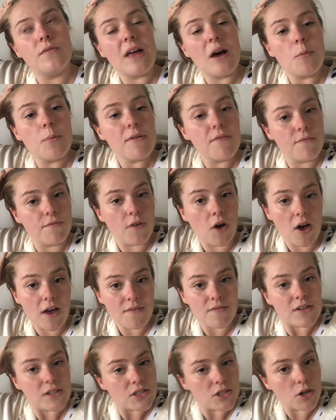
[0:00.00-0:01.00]
be
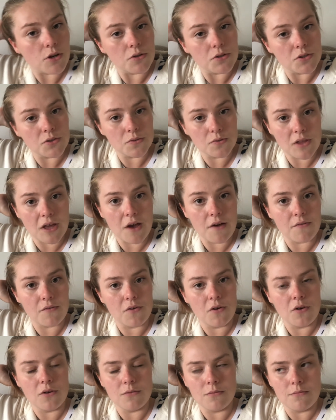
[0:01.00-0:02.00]
5 in total that I've
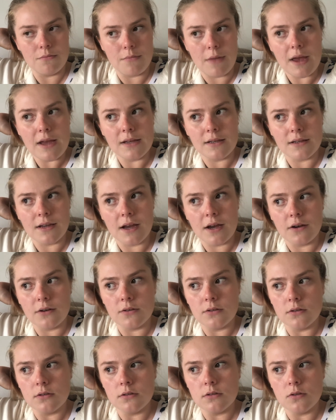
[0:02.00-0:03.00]
got made now.
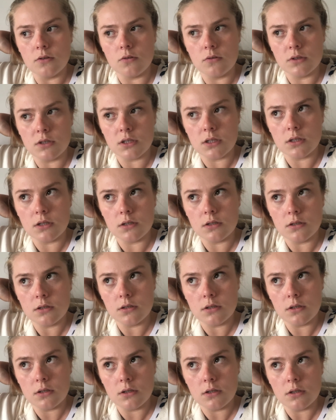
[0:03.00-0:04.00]
Or is it?
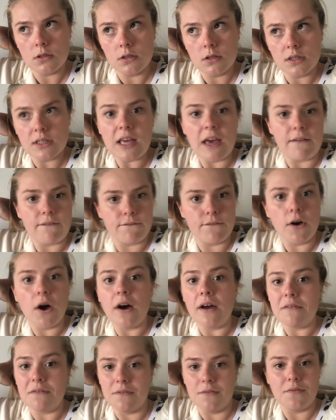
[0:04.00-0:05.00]
Yeah,
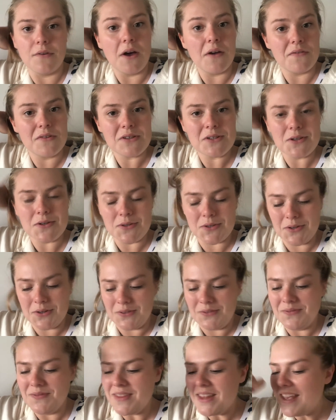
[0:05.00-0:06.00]
5 in
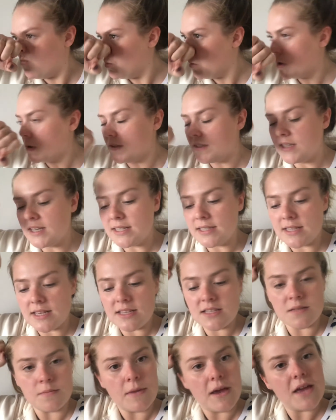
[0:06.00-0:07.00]
total. We've got
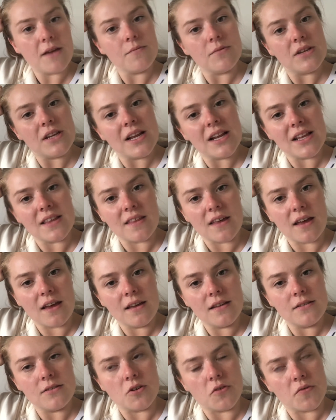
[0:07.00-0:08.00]
16 to make. We're nearly
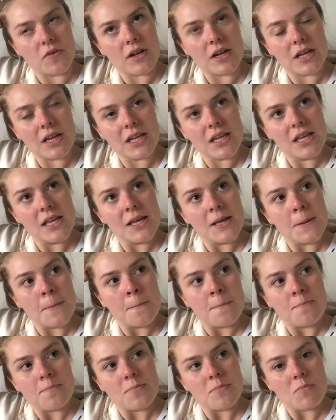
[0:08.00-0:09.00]
there. Not really,
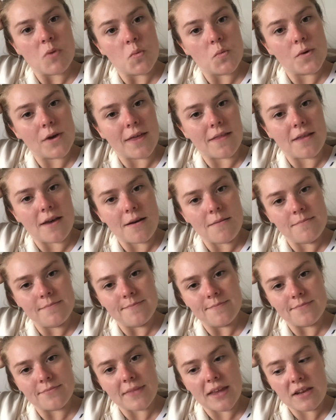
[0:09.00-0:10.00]
but we'll get there.
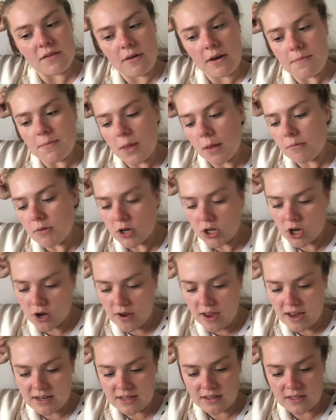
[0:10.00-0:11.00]
Anyway, I'm going to go
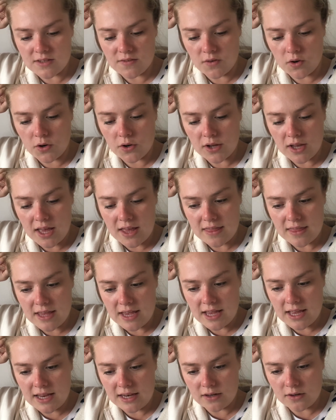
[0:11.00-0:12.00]
and edit this vlog and
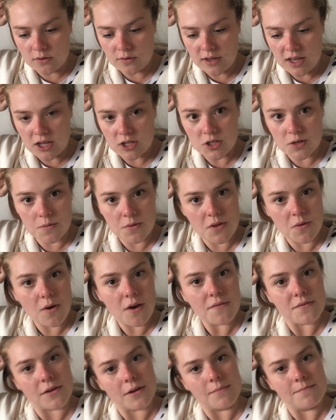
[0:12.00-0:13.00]
then I'll catch up with you
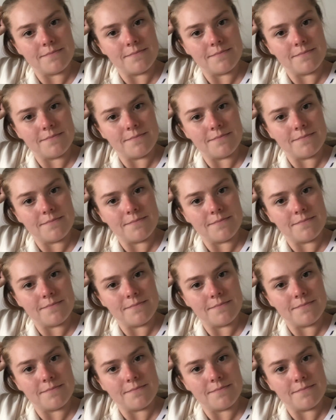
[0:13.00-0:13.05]
after.